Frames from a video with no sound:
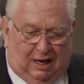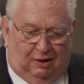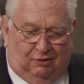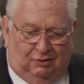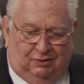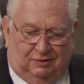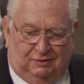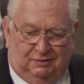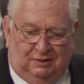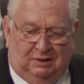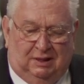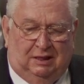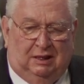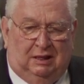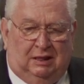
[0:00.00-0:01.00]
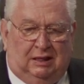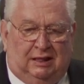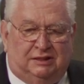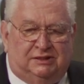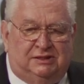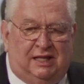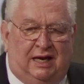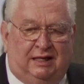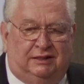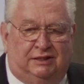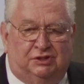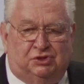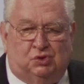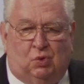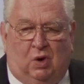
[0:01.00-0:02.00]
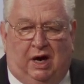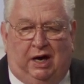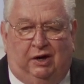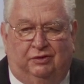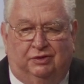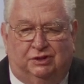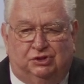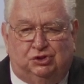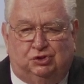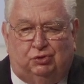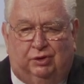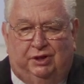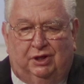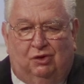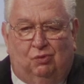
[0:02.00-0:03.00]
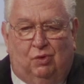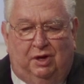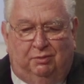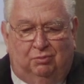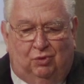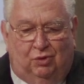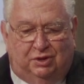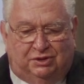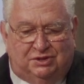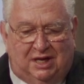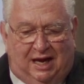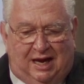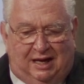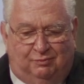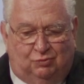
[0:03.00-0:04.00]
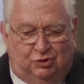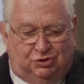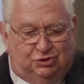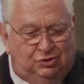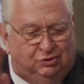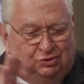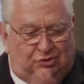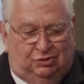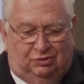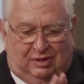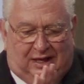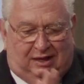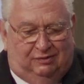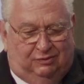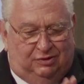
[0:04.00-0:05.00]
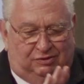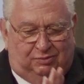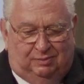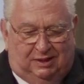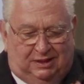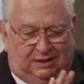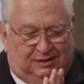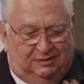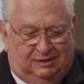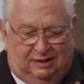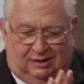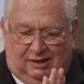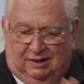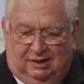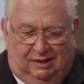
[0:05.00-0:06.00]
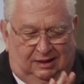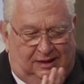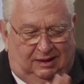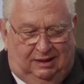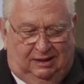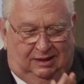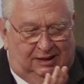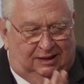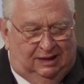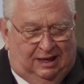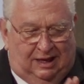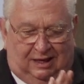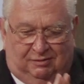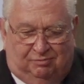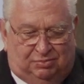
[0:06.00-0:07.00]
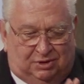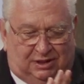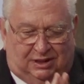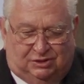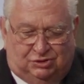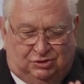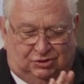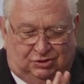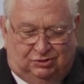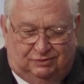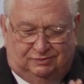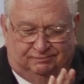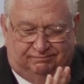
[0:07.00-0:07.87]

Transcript: Wow. Let's thank this choir and this trio one more time. Would you do that with me? God bless you.